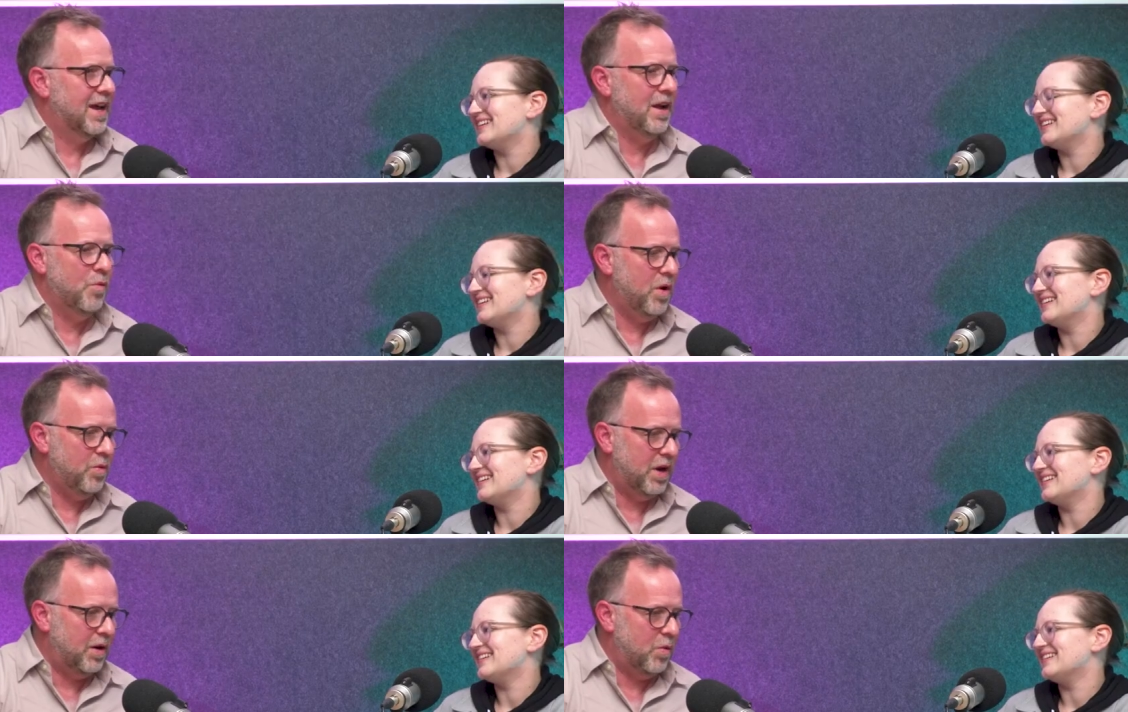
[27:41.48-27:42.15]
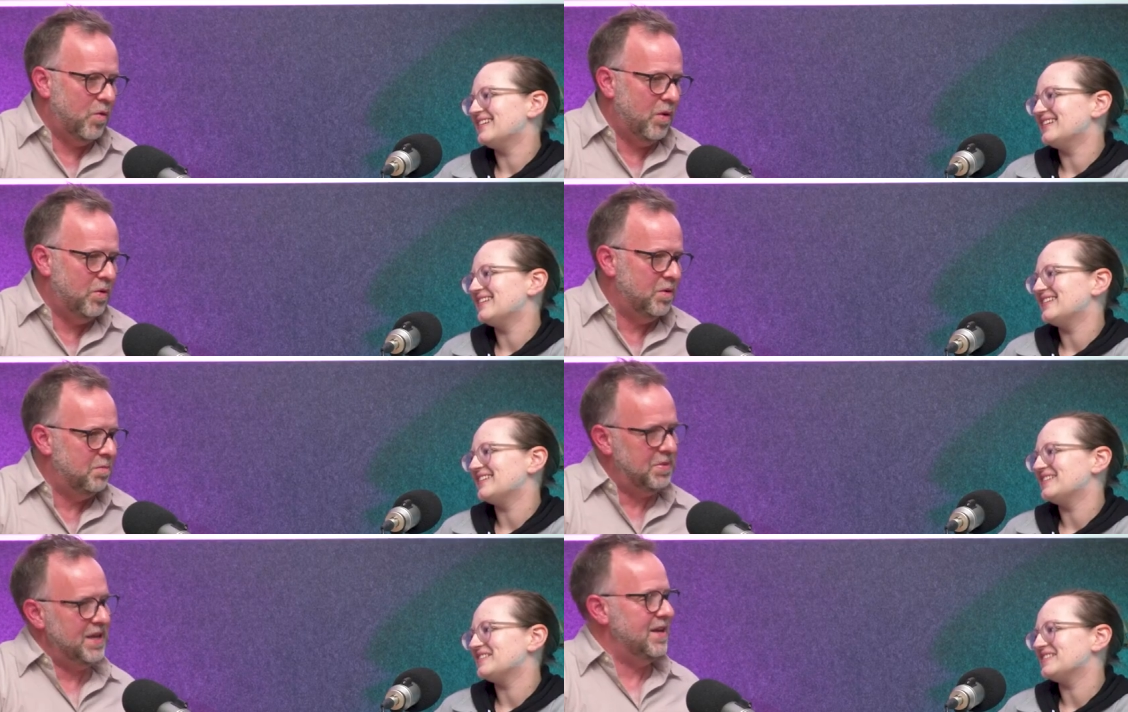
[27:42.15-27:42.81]
Speaker 1: kind of what would it what
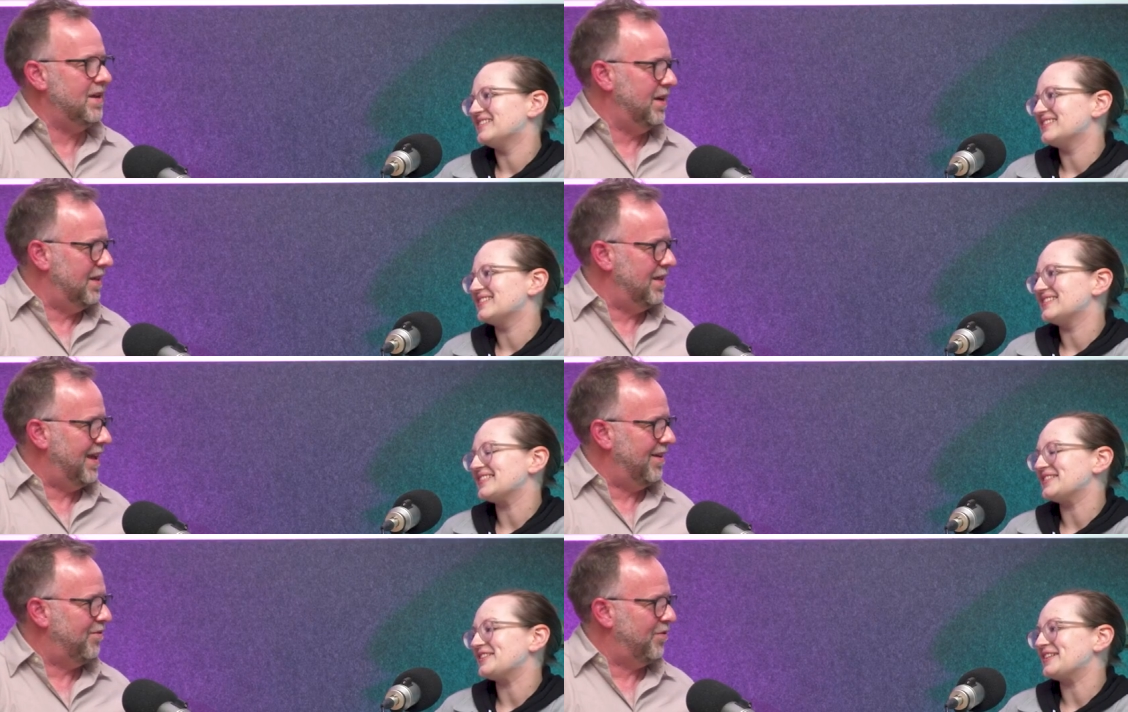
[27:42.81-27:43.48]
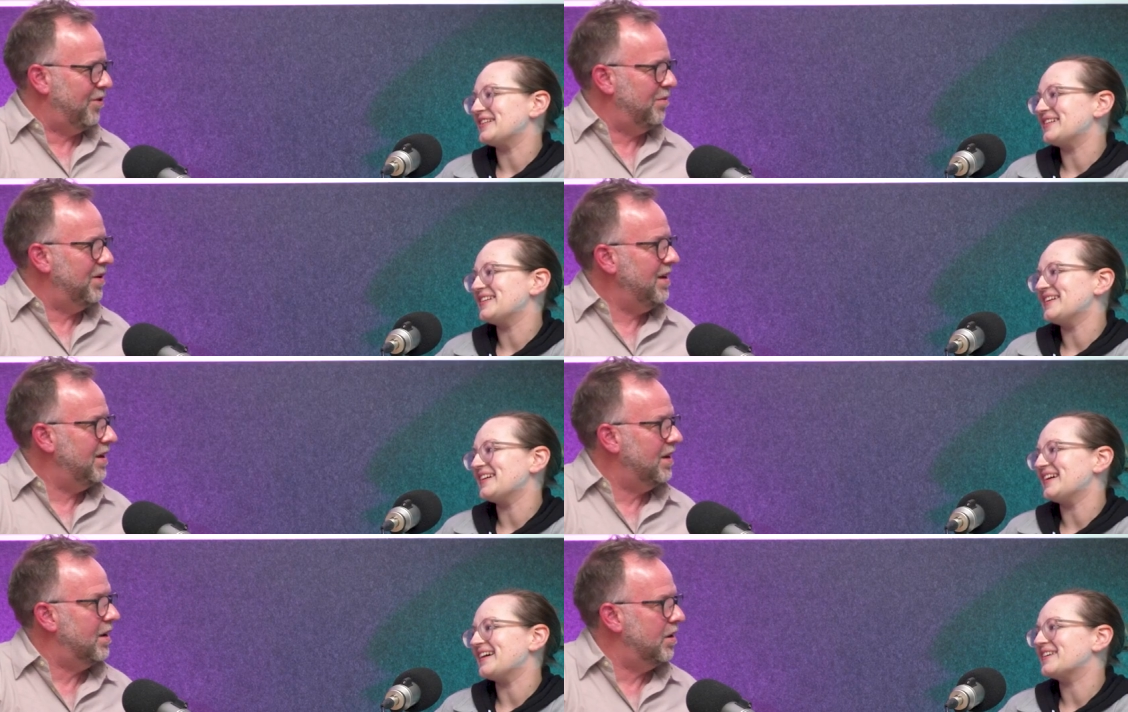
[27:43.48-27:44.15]
would it be in that yeah. for me?
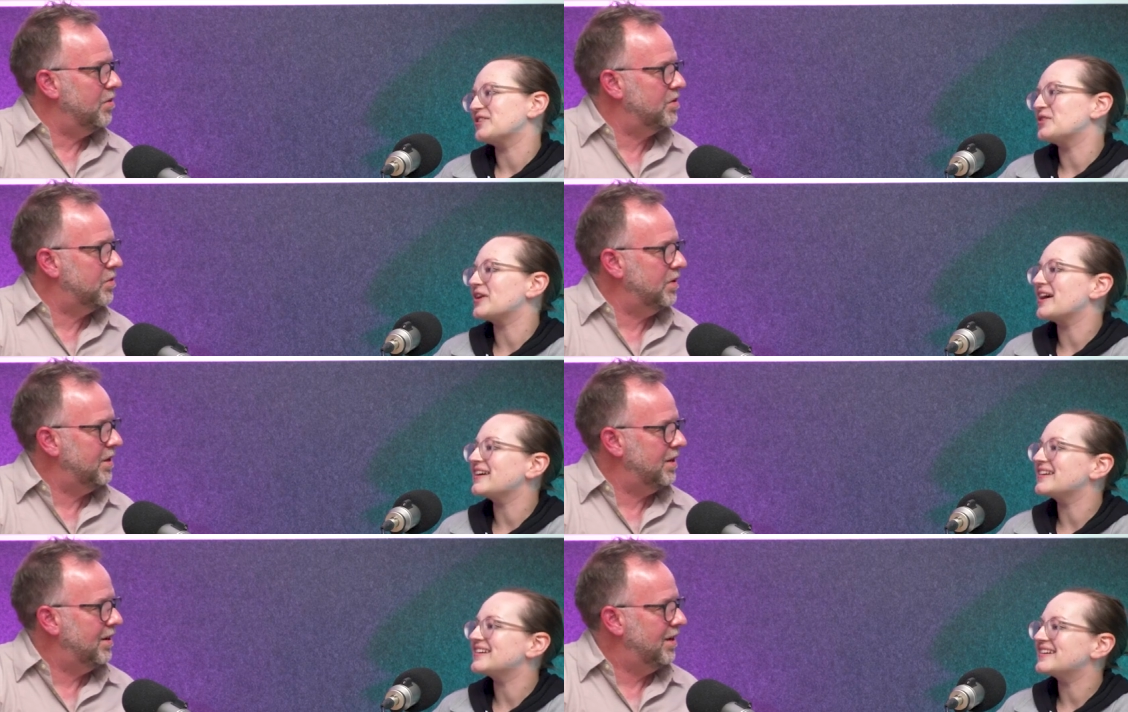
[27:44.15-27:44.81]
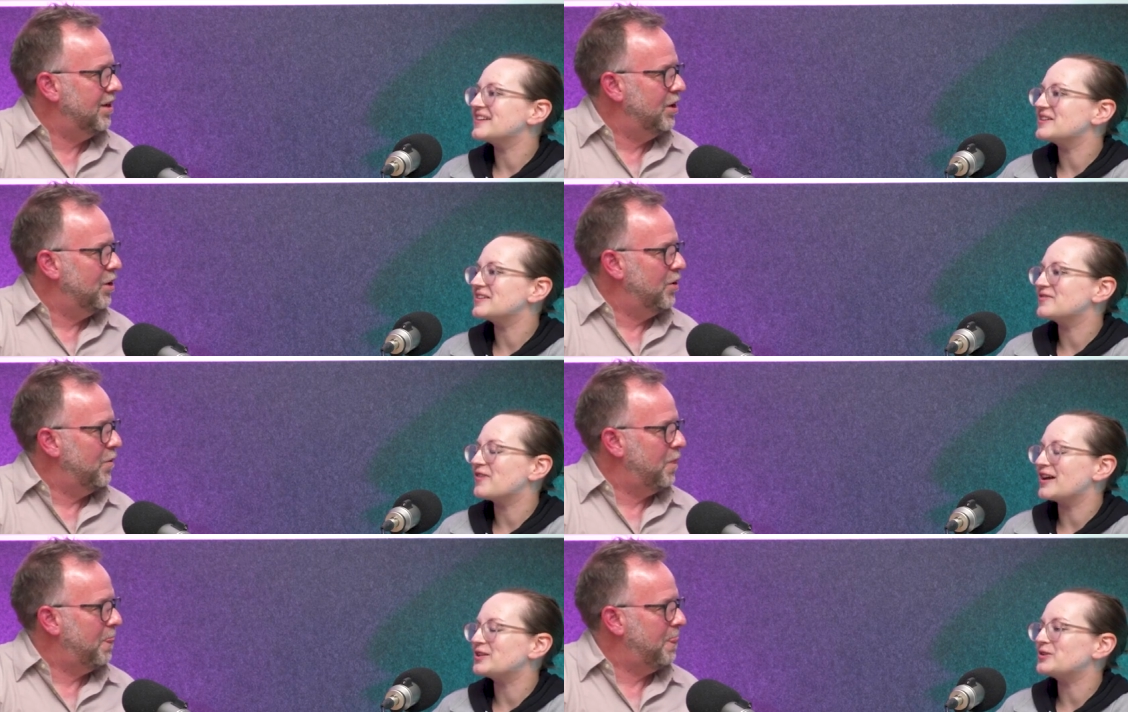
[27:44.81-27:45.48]
You know, Could really...
Speaker 2: I
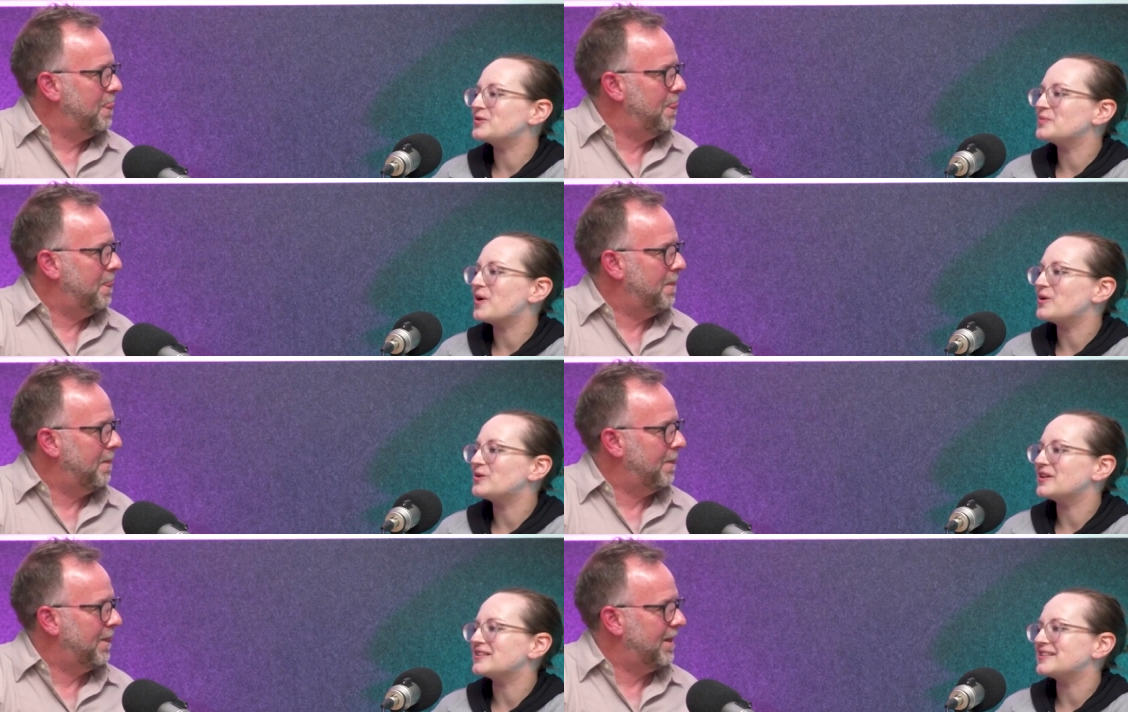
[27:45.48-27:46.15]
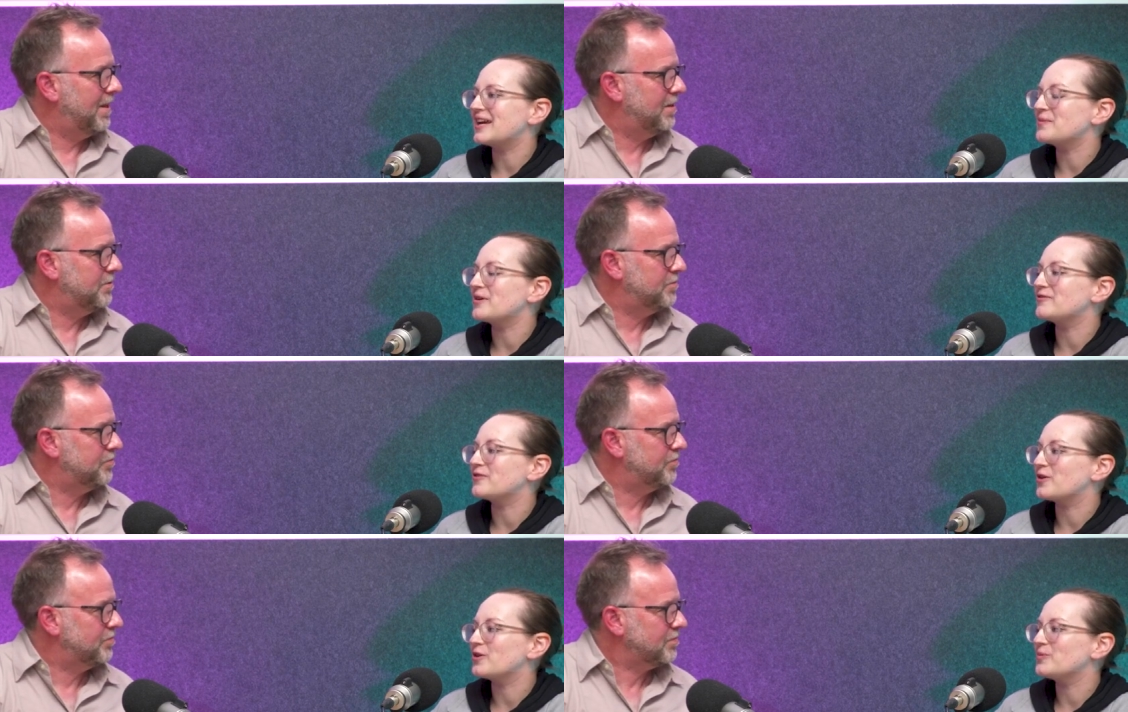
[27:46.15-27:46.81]
find a loophole and take my
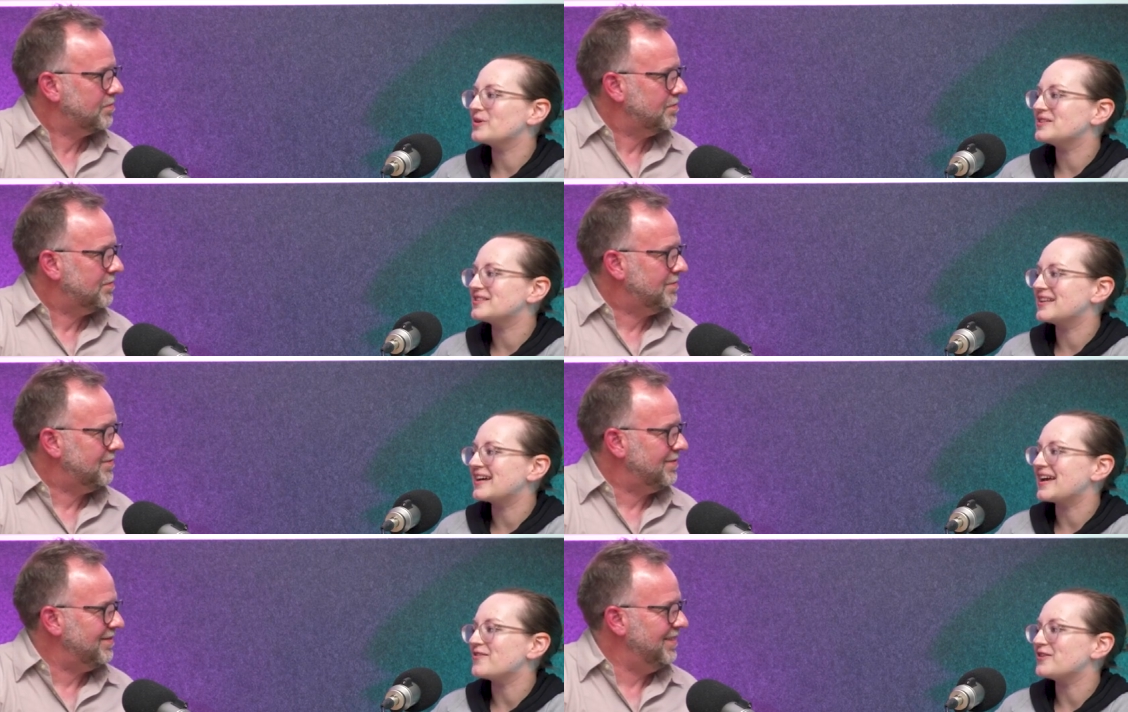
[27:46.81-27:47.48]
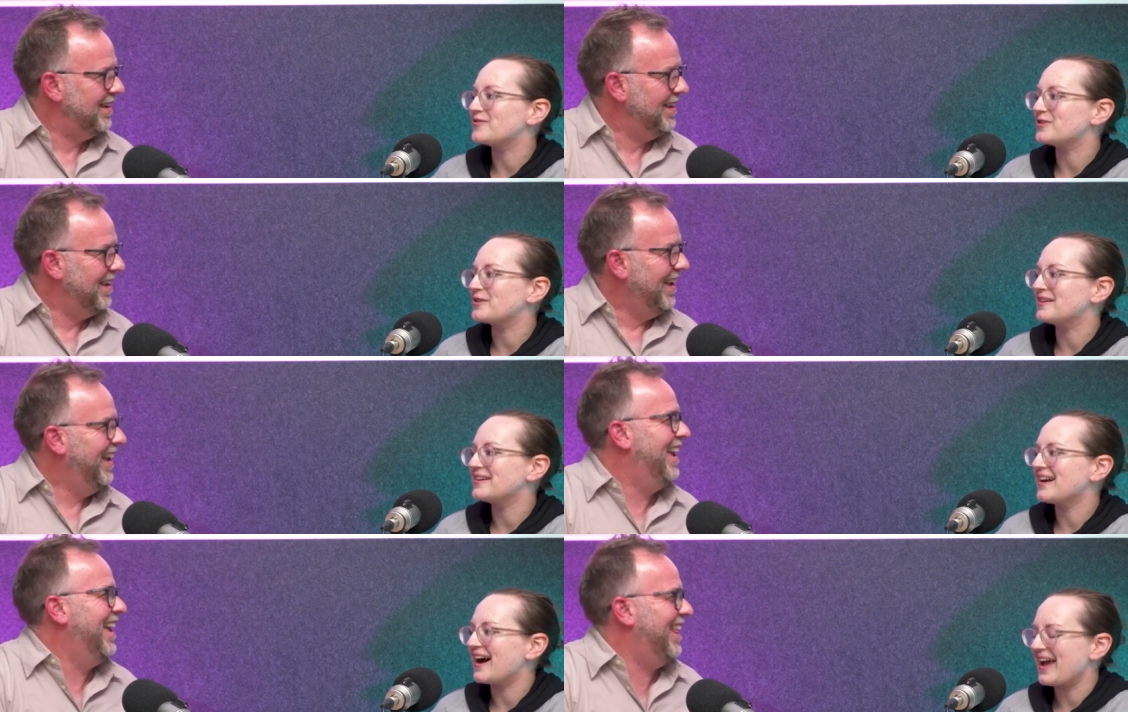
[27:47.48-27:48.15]
phone because then I have
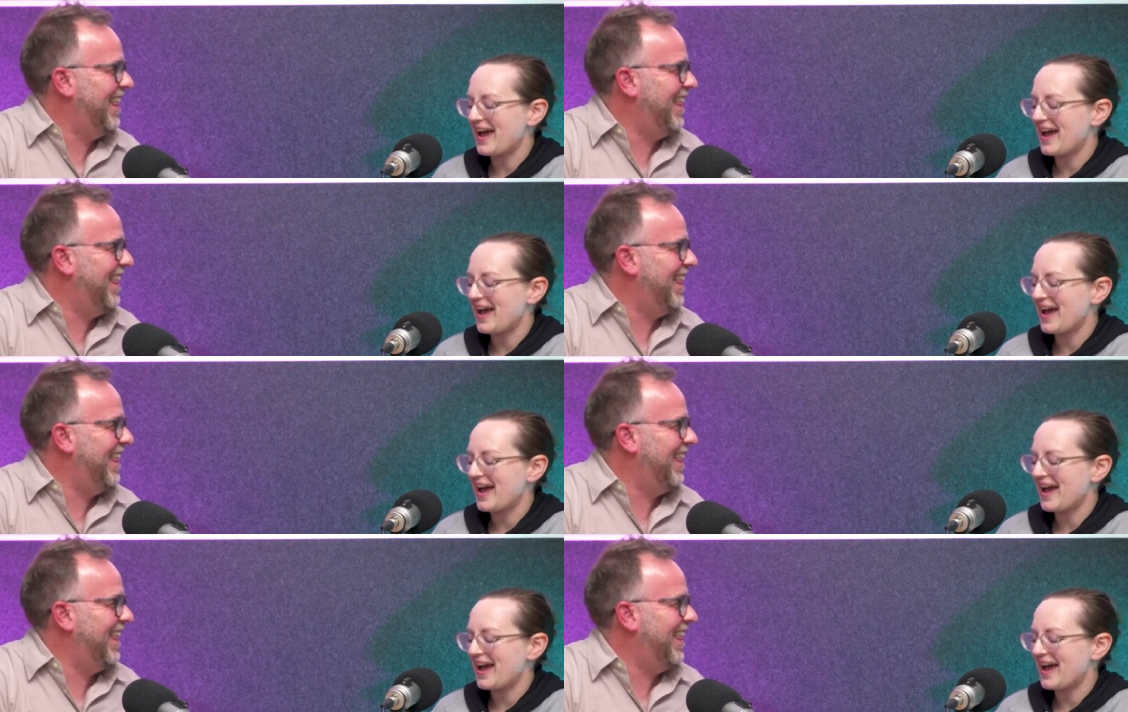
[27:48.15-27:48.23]
everything. I